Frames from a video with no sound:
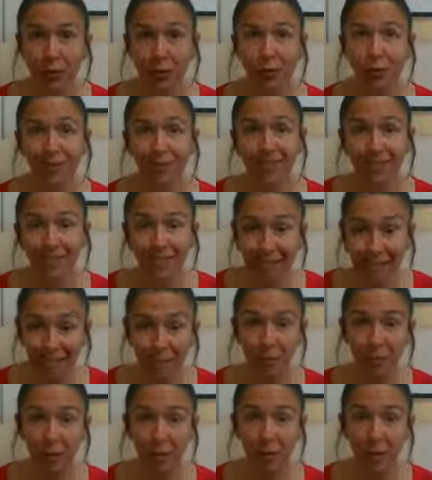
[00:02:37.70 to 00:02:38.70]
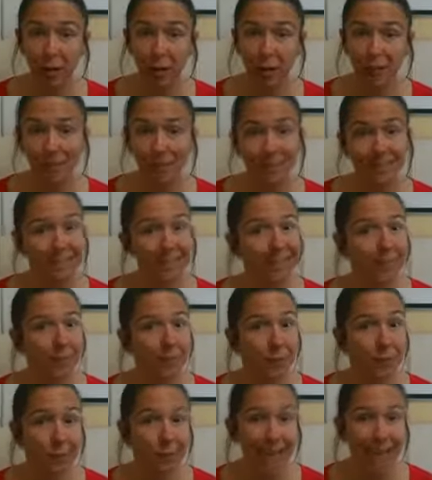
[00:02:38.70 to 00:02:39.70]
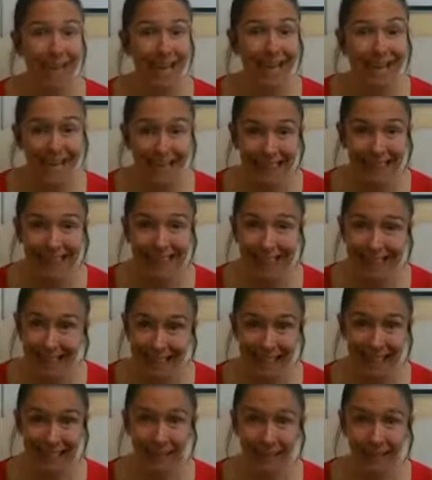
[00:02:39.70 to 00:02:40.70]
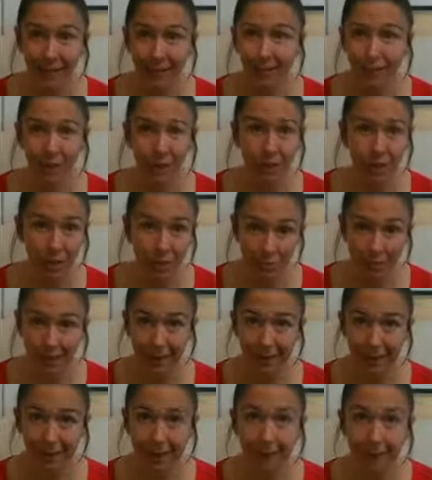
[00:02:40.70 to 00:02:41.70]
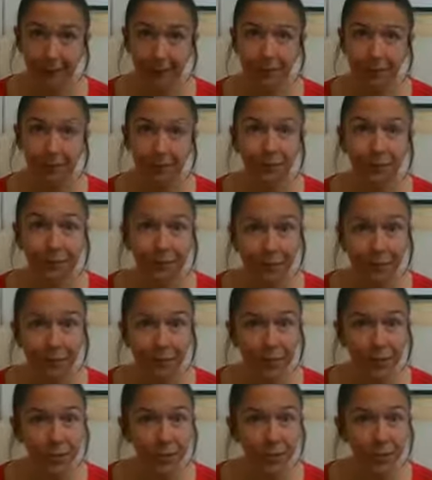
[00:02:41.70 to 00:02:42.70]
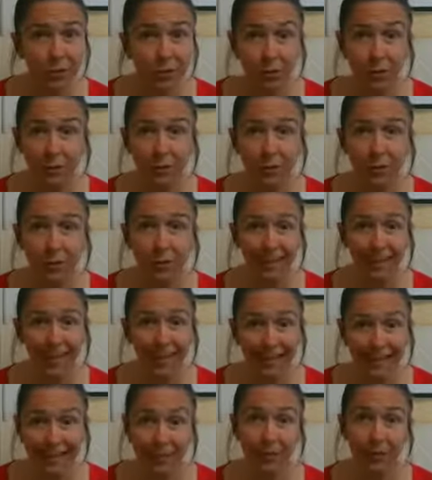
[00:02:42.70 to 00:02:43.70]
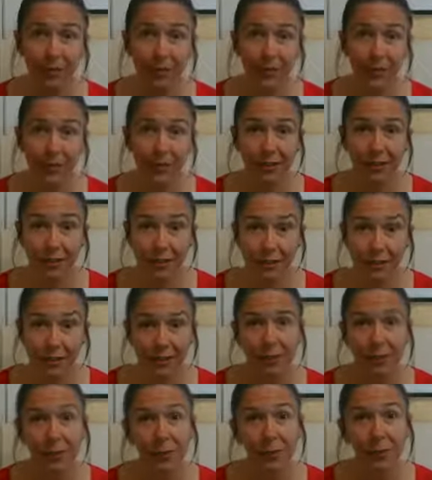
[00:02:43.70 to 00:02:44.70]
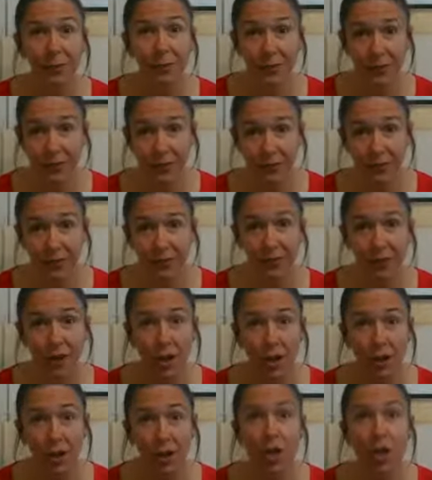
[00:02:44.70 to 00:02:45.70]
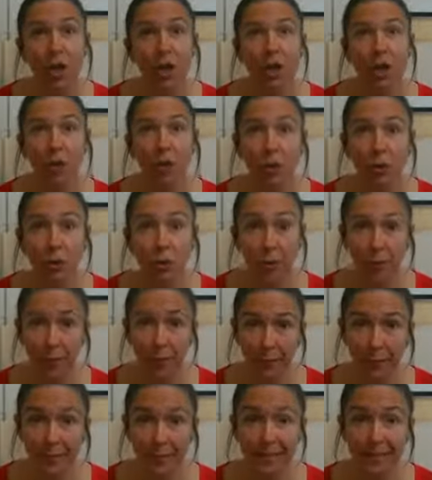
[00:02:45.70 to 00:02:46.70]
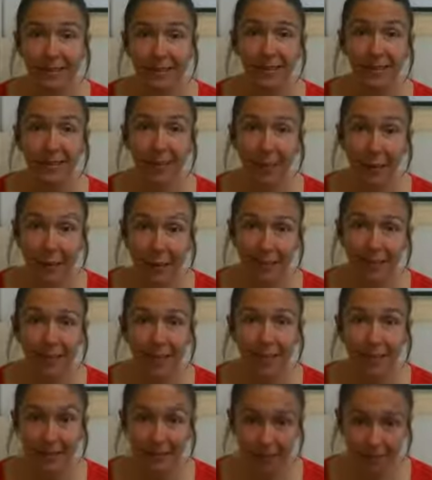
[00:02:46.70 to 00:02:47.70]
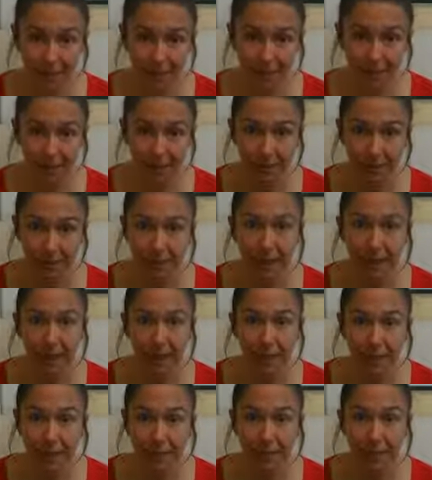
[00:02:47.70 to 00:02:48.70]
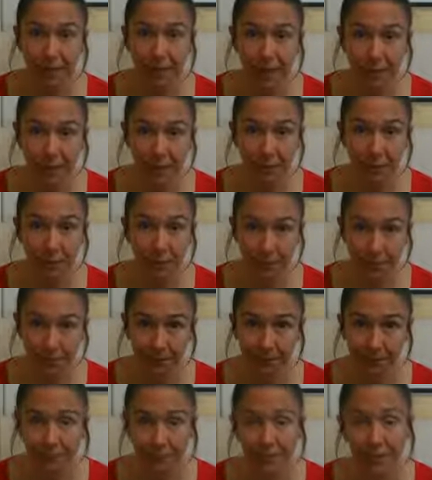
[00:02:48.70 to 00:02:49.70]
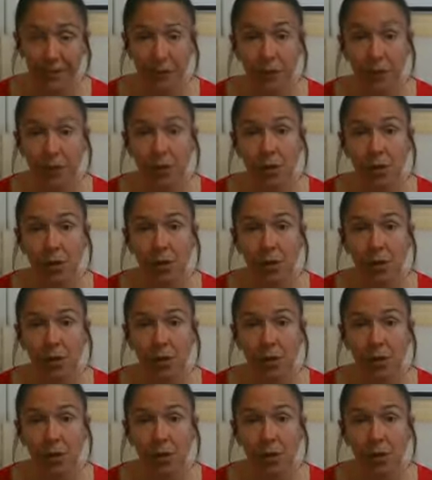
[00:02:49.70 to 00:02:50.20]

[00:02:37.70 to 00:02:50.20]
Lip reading: investment properties, it's probably unlikely that they're going to do anything. So if you have any earthquake insurance, I would make sure it's on your properties that you have as investments. And I do that as well. So